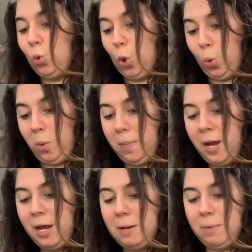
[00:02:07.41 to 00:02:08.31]
go to
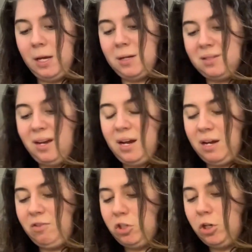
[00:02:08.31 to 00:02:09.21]
bed because I
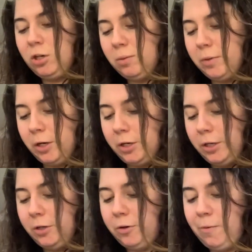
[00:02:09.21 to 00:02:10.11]
have a turn
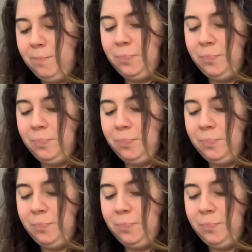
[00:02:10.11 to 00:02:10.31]
tomorrow.